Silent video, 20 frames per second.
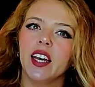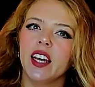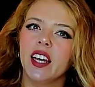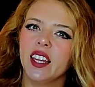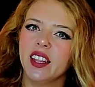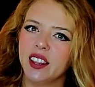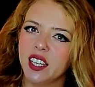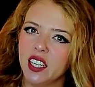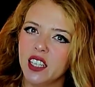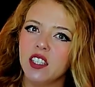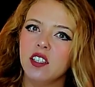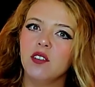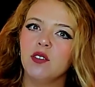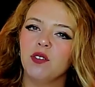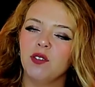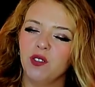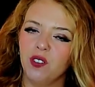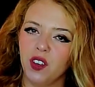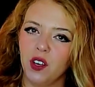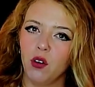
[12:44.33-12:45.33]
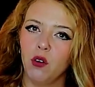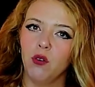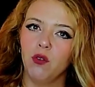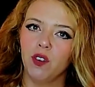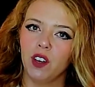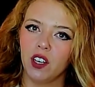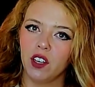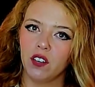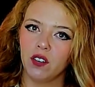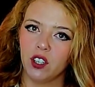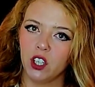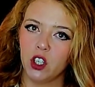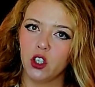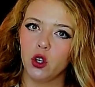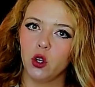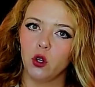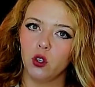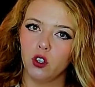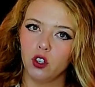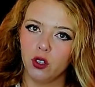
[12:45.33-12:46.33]
it doesn't feel very rich
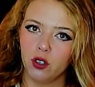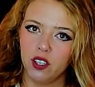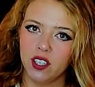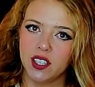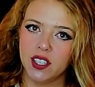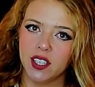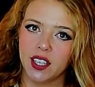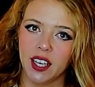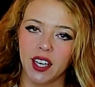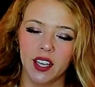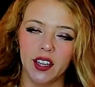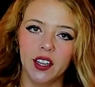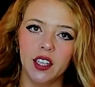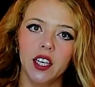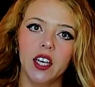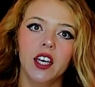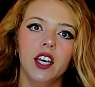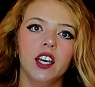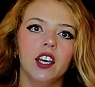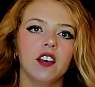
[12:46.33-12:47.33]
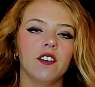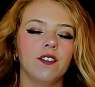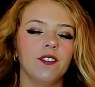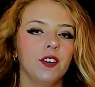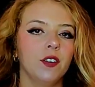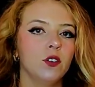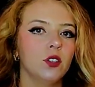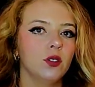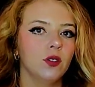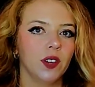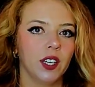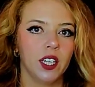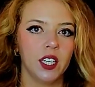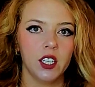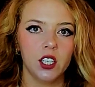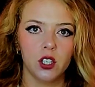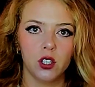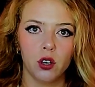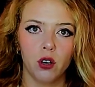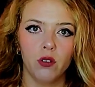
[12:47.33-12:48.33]
onto the skin. It feels very
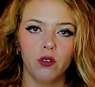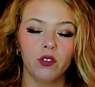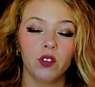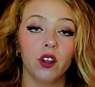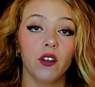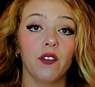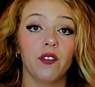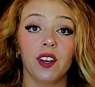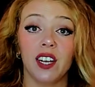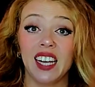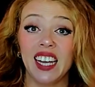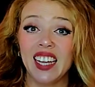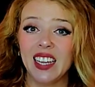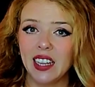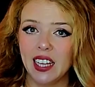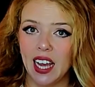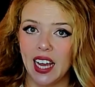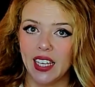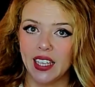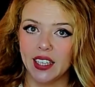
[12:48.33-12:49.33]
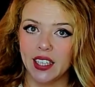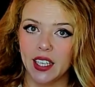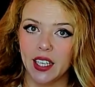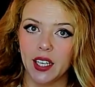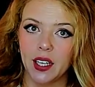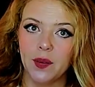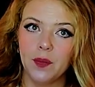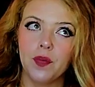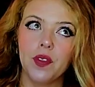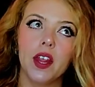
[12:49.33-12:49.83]
soft, very gliding.